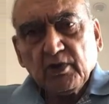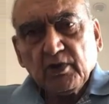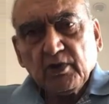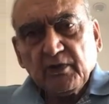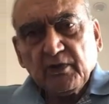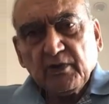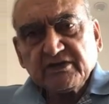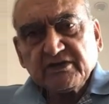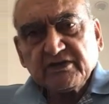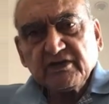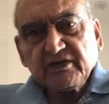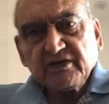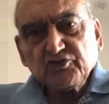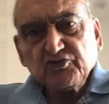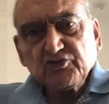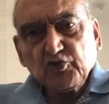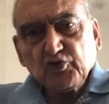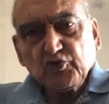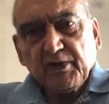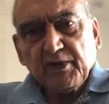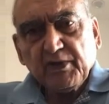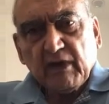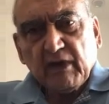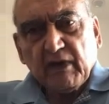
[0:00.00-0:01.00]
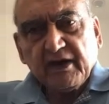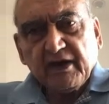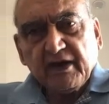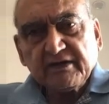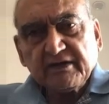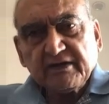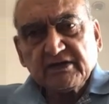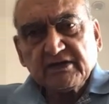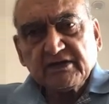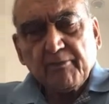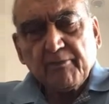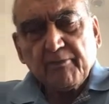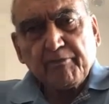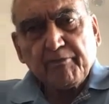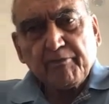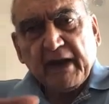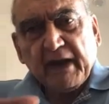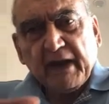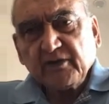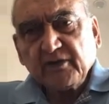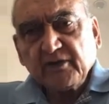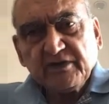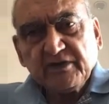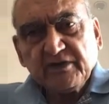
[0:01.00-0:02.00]
In Western supermarkets, they
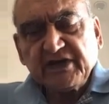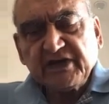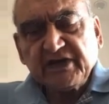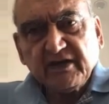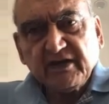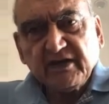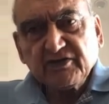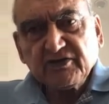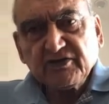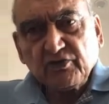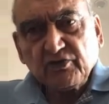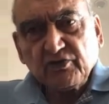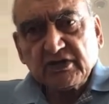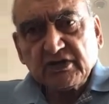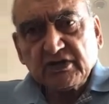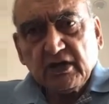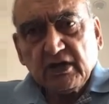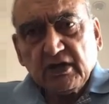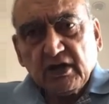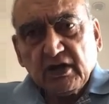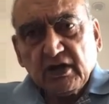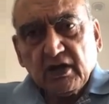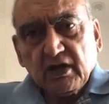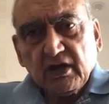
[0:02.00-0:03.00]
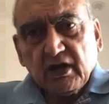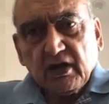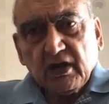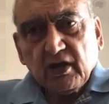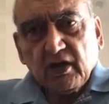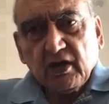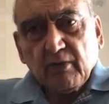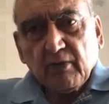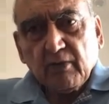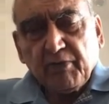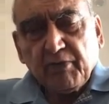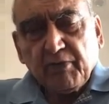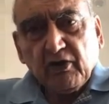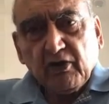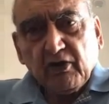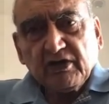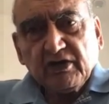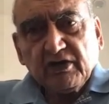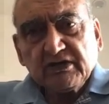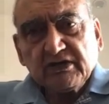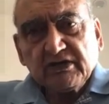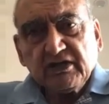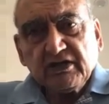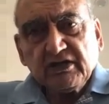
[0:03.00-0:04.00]
are packed with Chinese goods
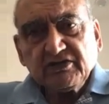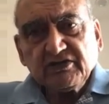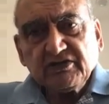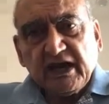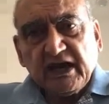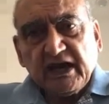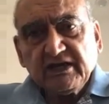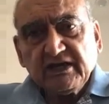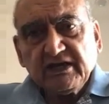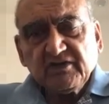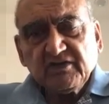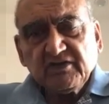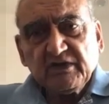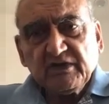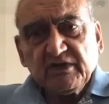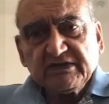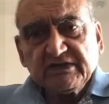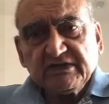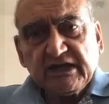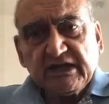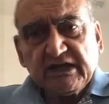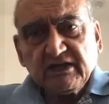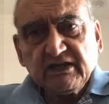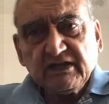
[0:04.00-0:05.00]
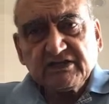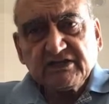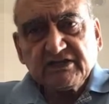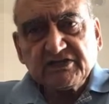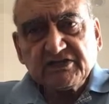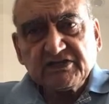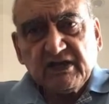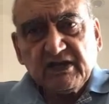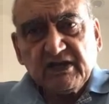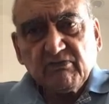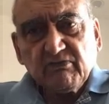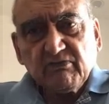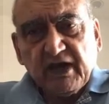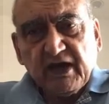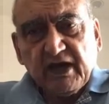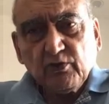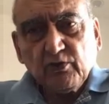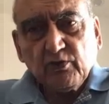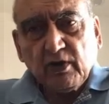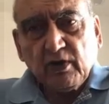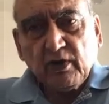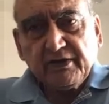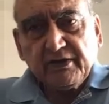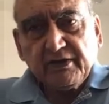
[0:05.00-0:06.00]
because the Chinese will sell the
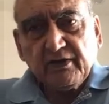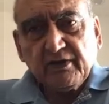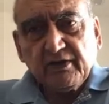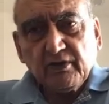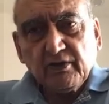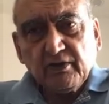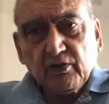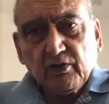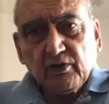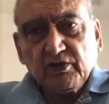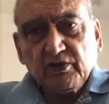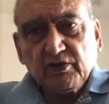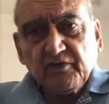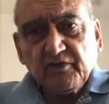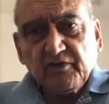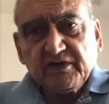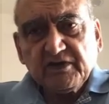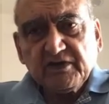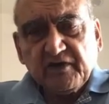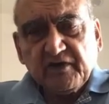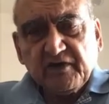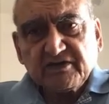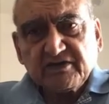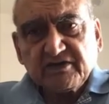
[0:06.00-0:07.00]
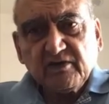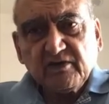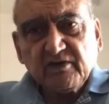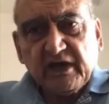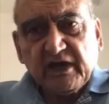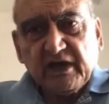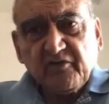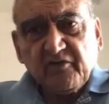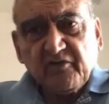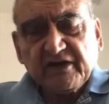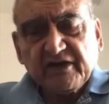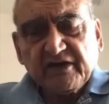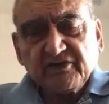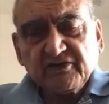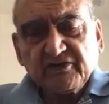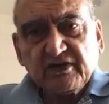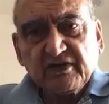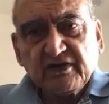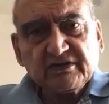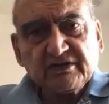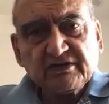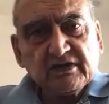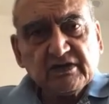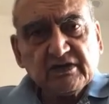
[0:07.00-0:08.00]
same high quality good which Western
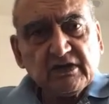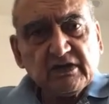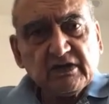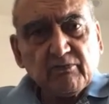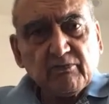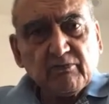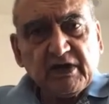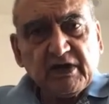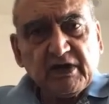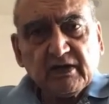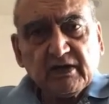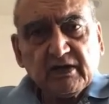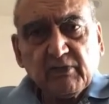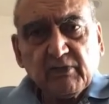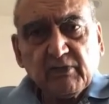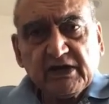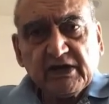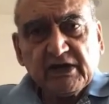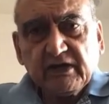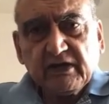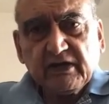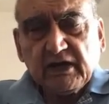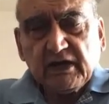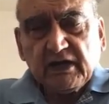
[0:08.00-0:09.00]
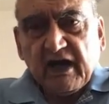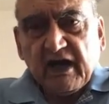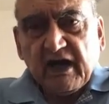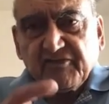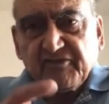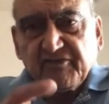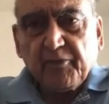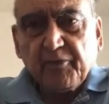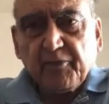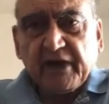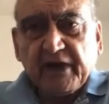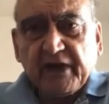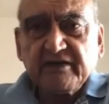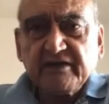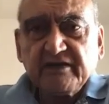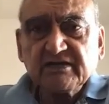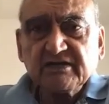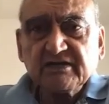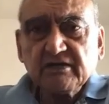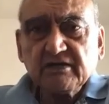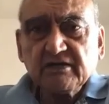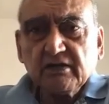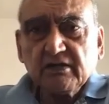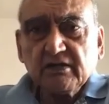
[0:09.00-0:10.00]
manufacturers make, but at half the
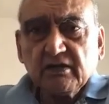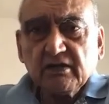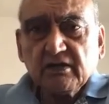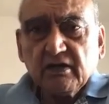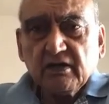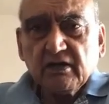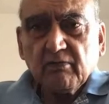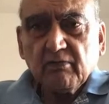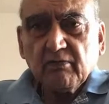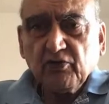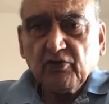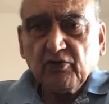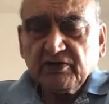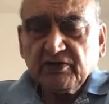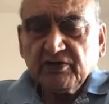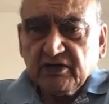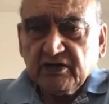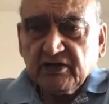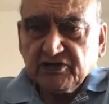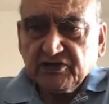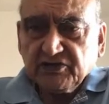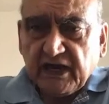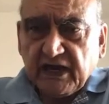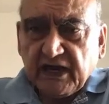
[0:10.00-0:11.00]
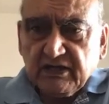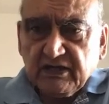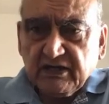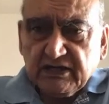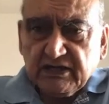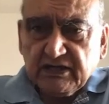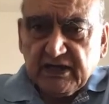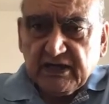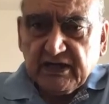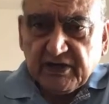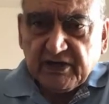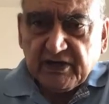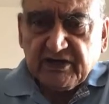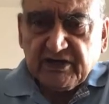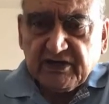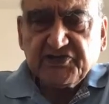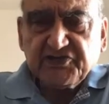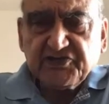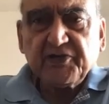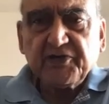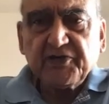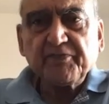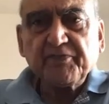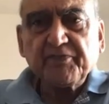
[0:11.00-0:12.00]
price because the Chinese
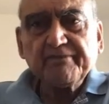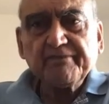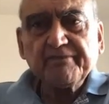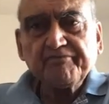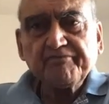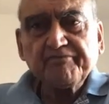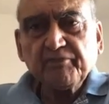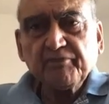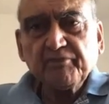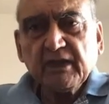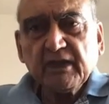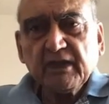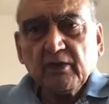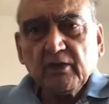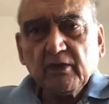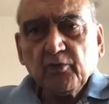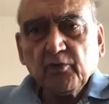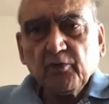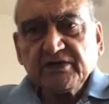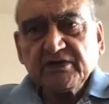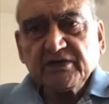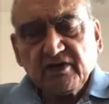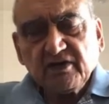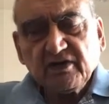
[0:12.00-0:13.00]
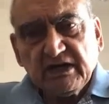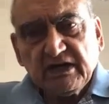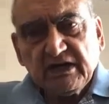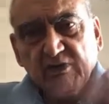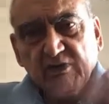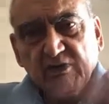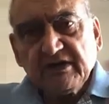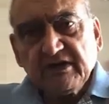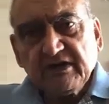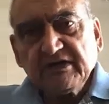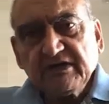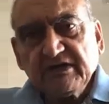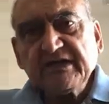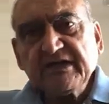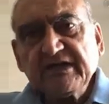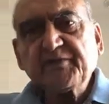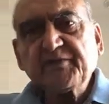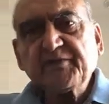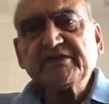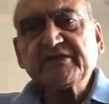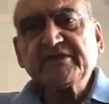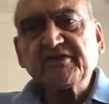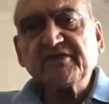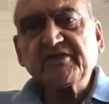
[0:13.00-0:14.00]
labor is cheap. Western labor
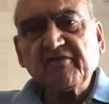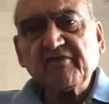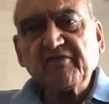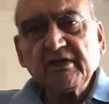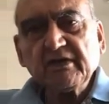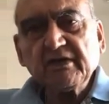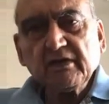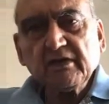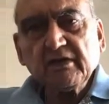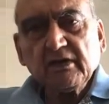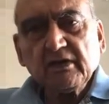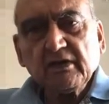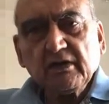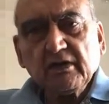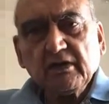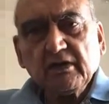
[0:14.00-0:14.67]
is expensive.